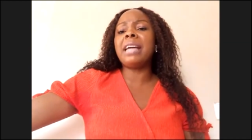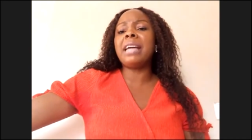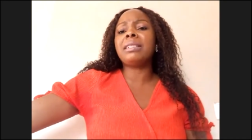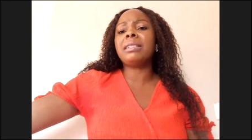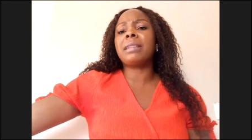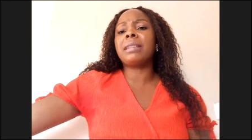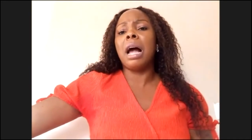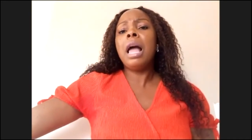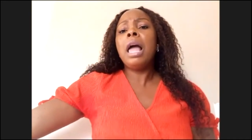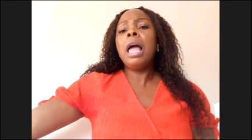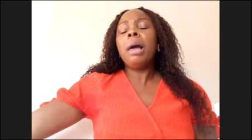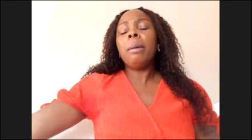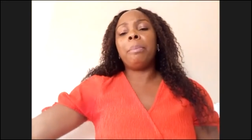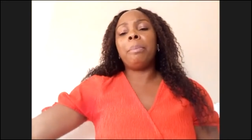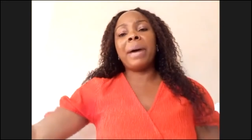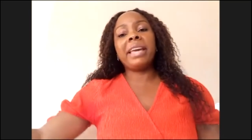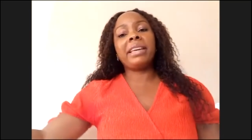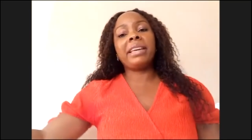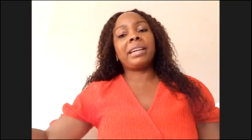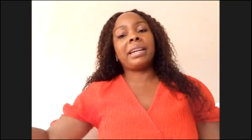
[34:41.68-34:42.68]
land
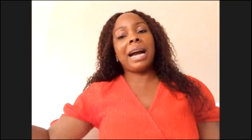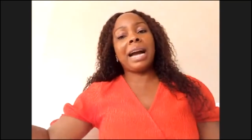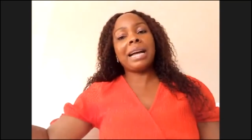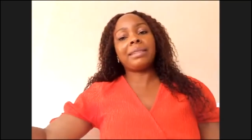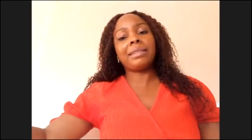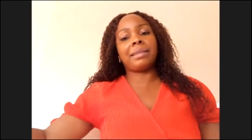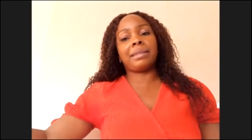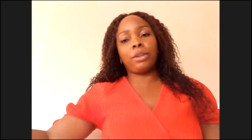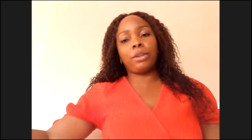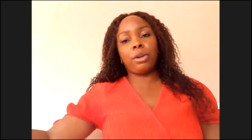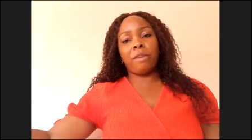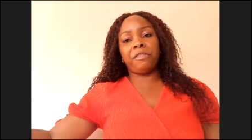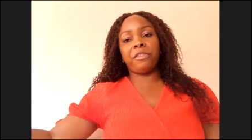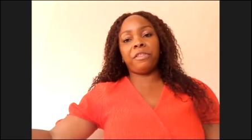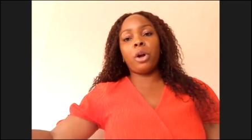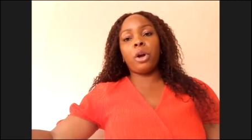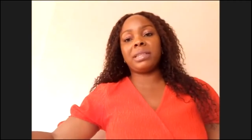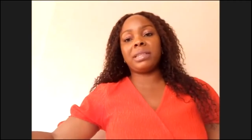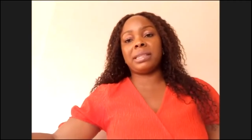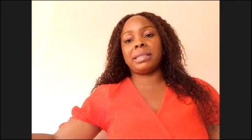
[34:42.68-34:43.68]
by casting of
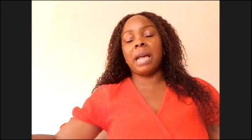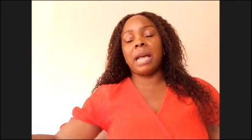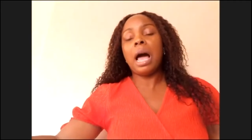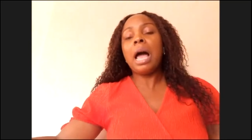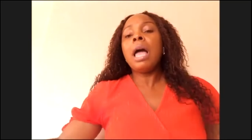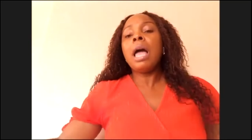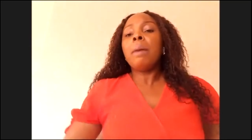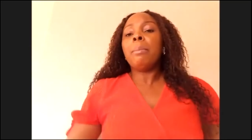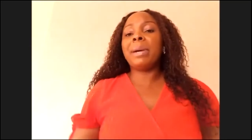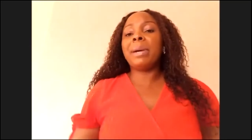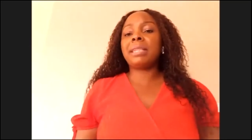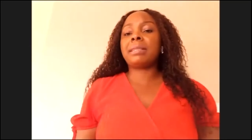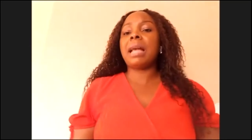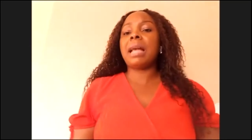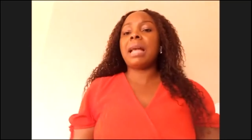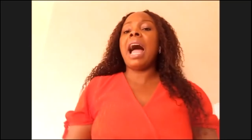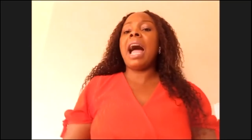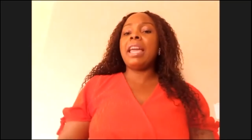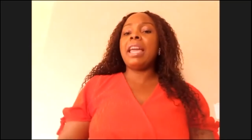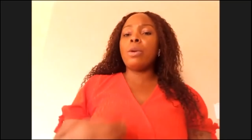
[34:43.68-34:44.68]
lots, but
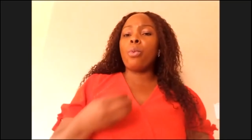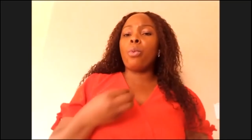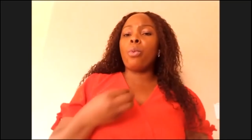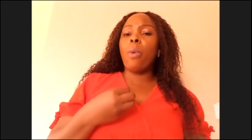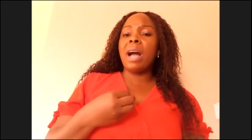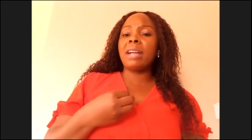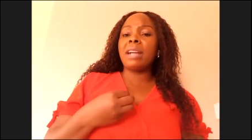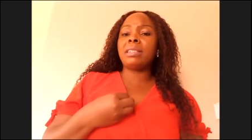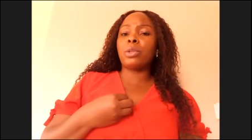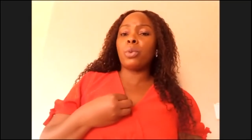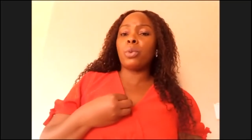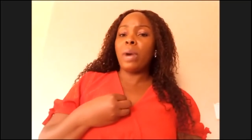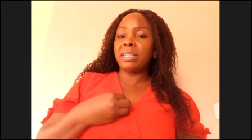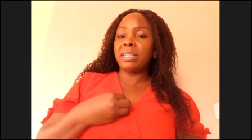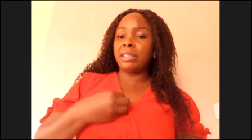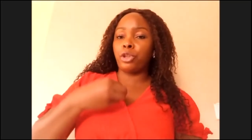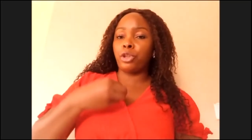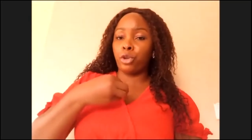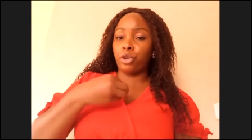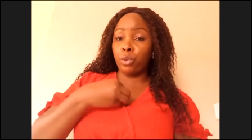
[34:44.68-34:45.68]
I want
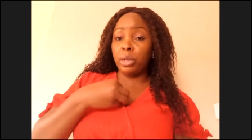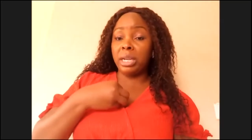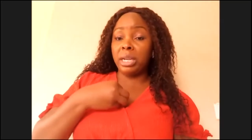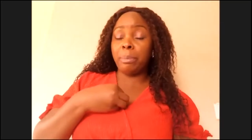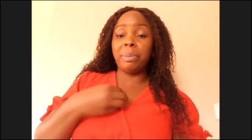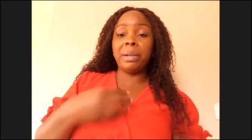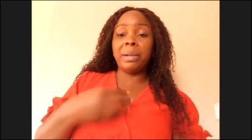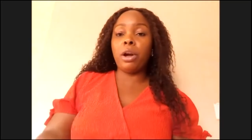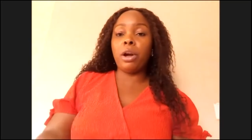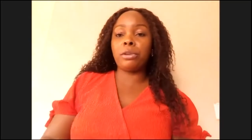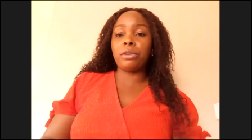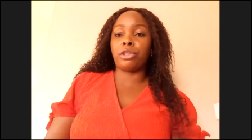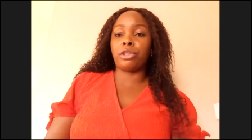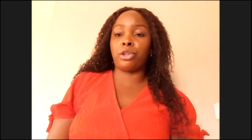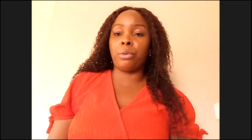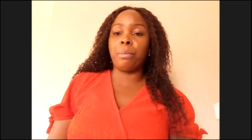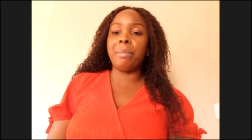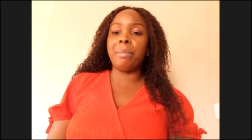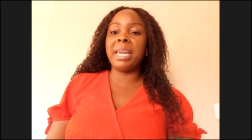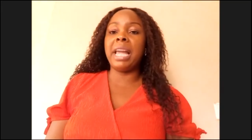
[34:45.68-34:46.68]
what truly belongs
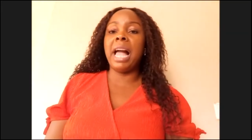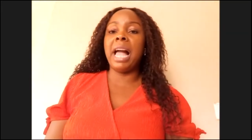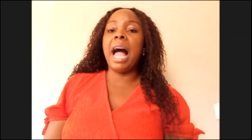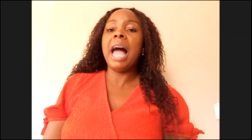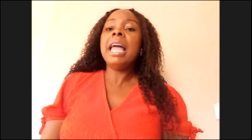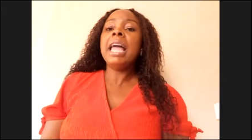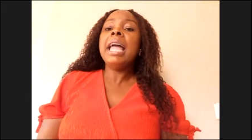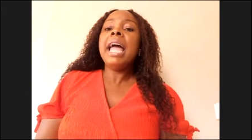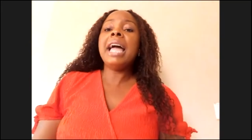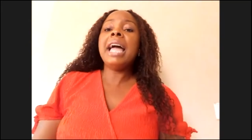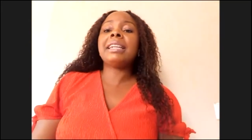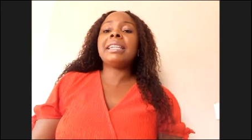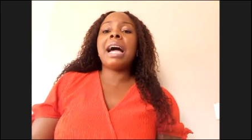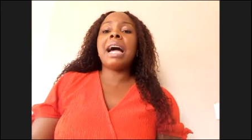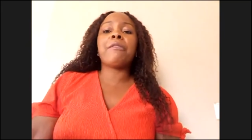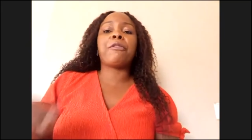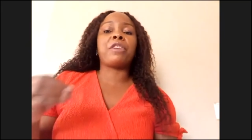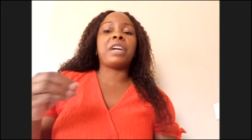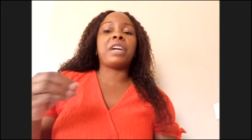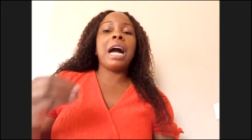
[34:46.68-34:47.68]
to me. And
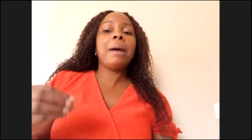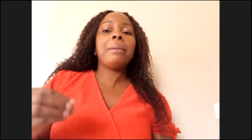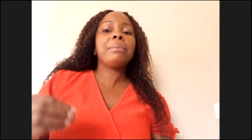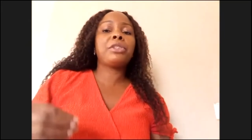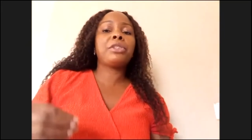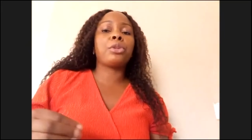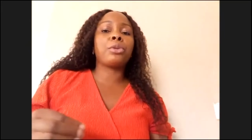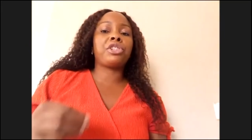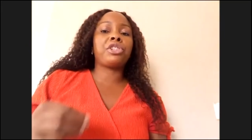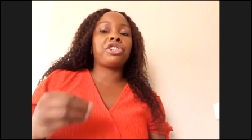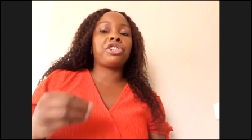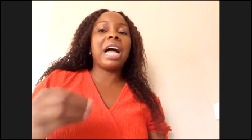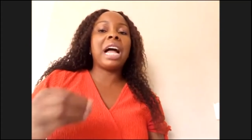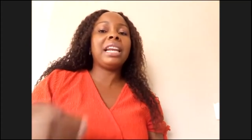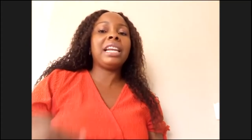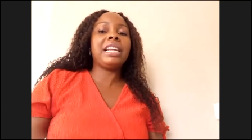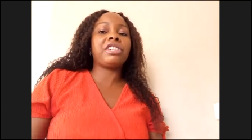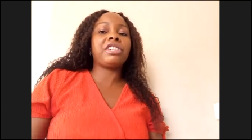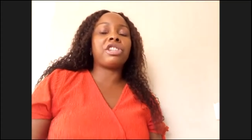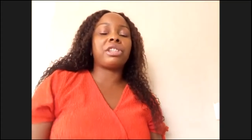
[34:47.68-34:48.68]
I've come to
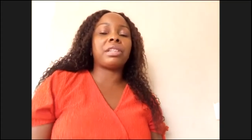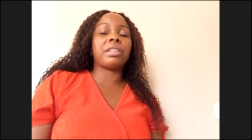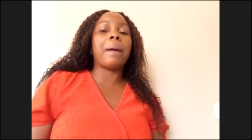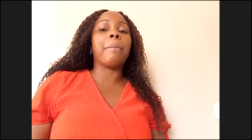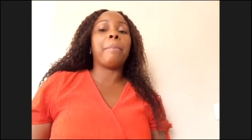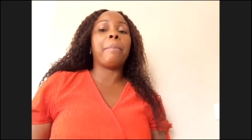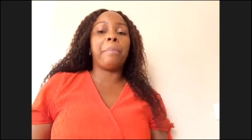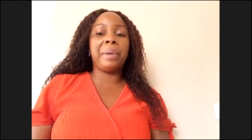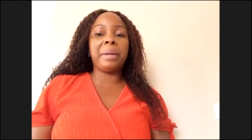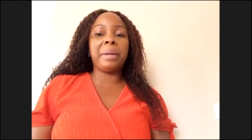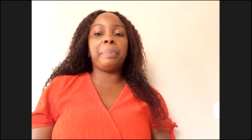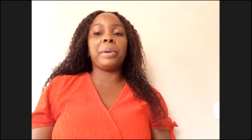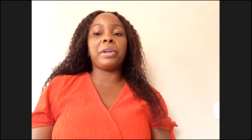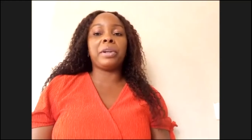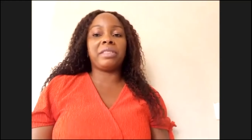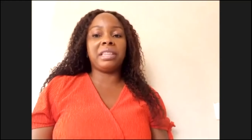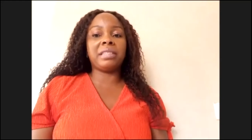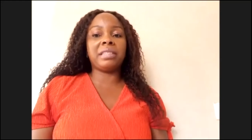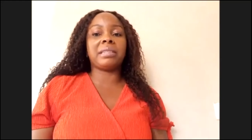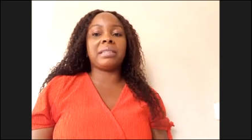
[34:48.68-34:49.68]
challenge some
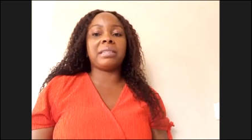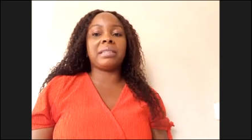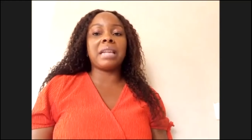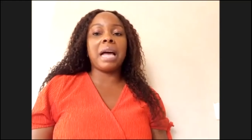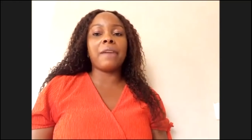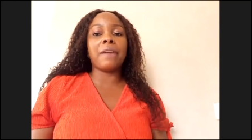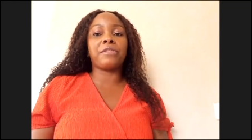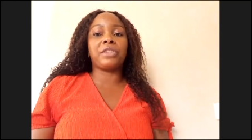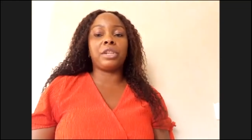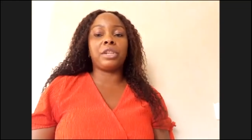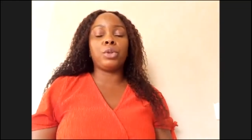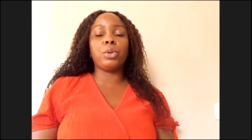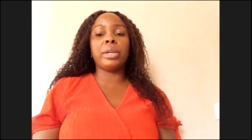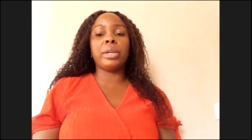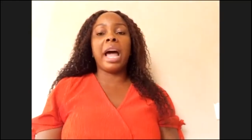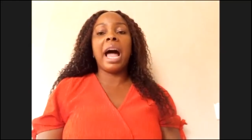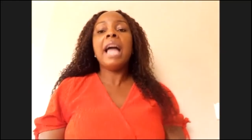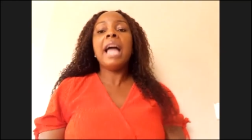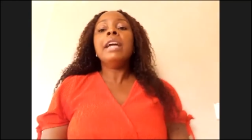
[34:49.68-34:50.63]
people this afternoon